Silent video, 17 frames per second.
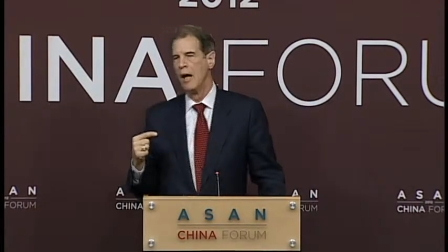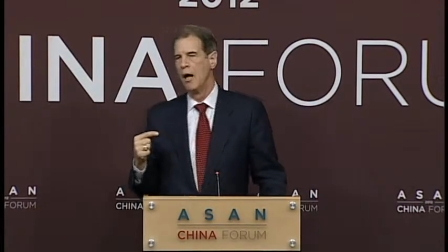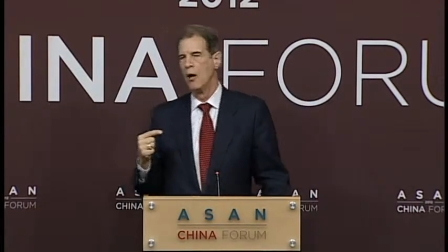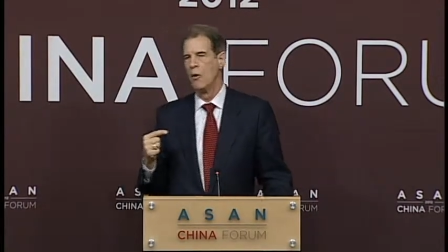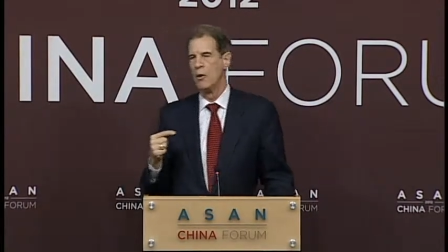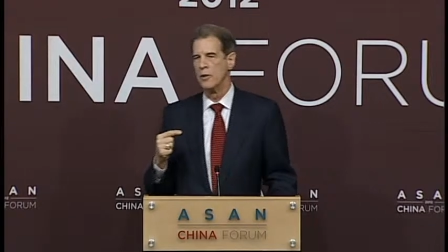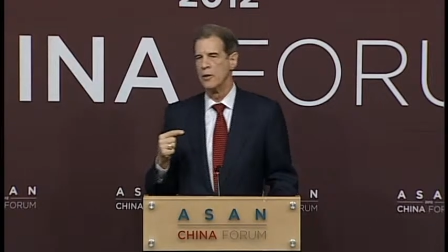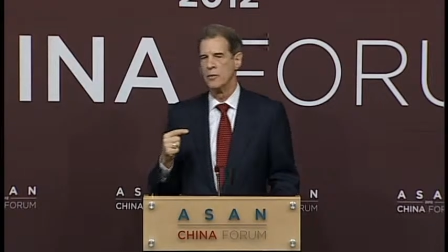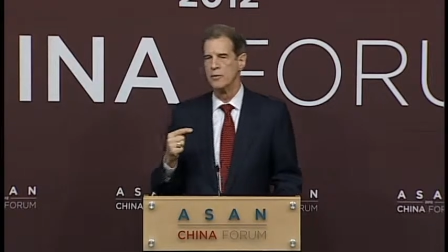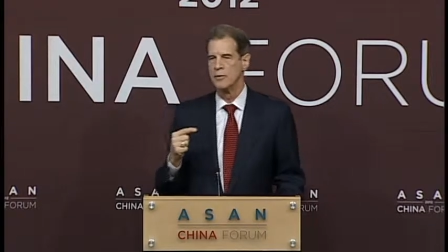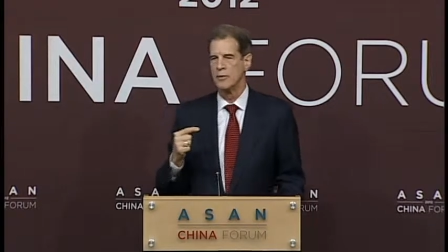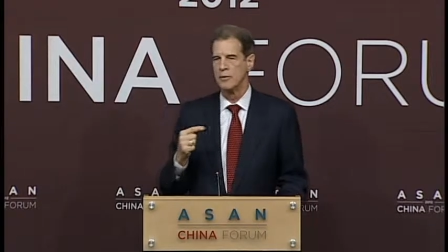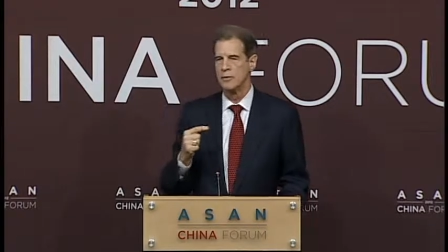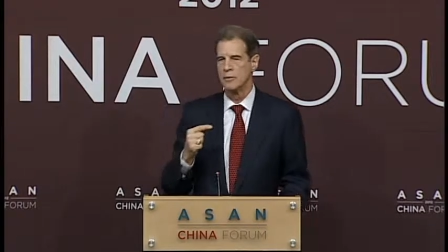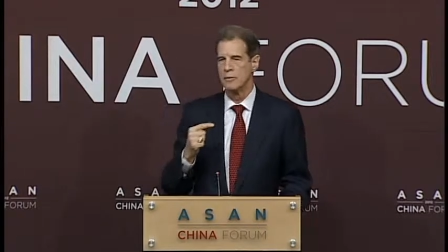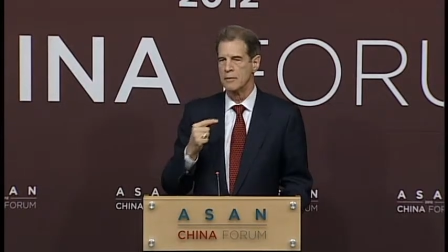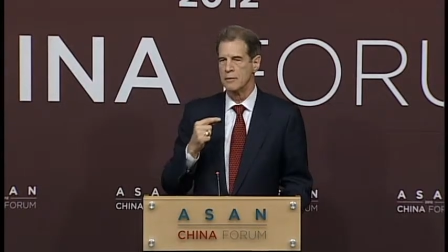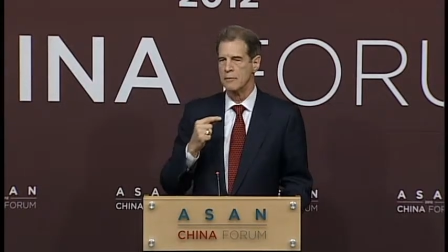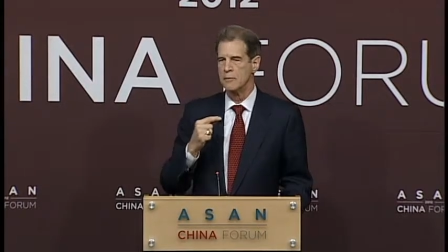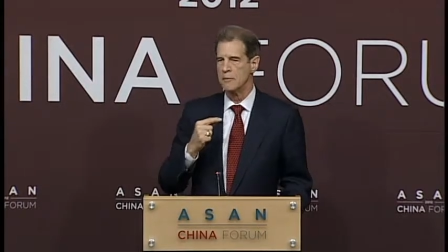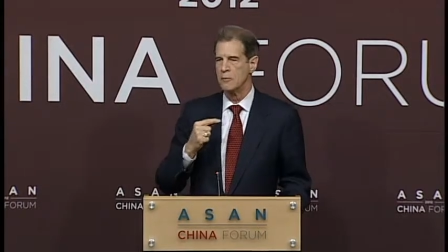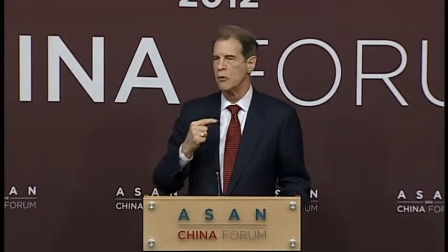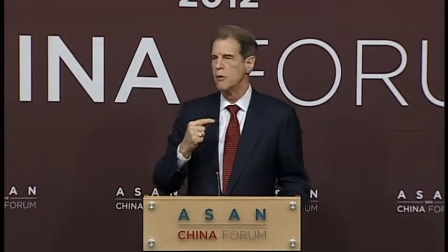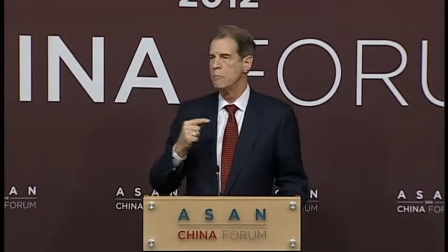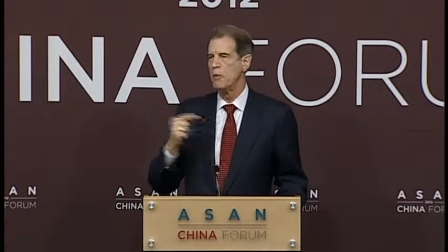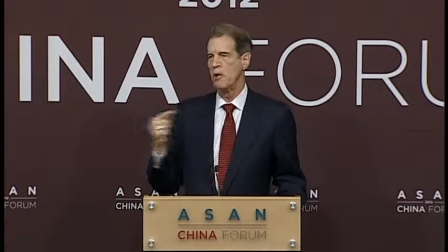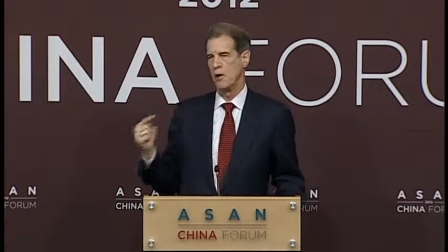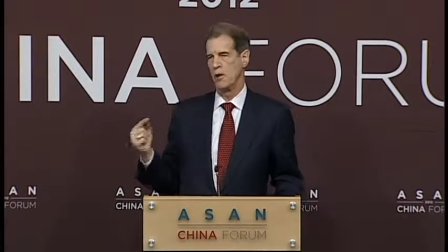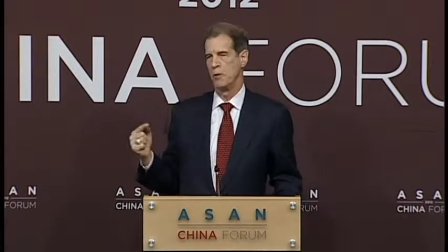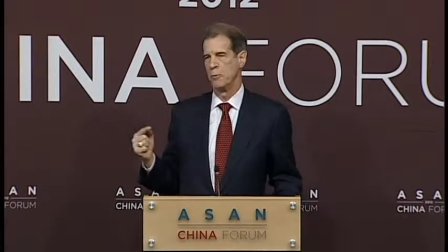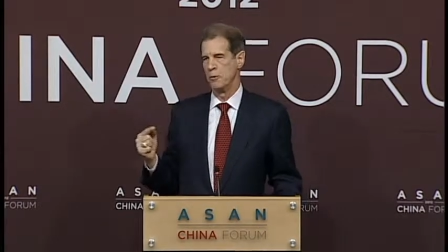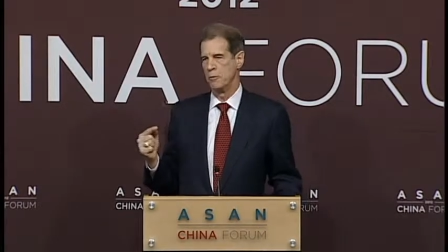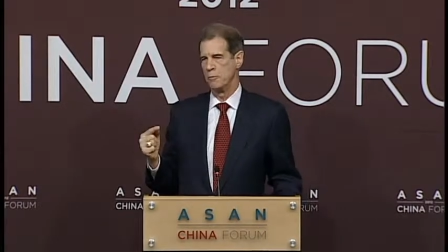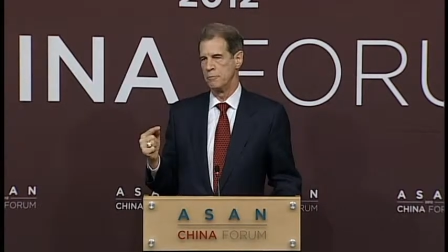was remarkable.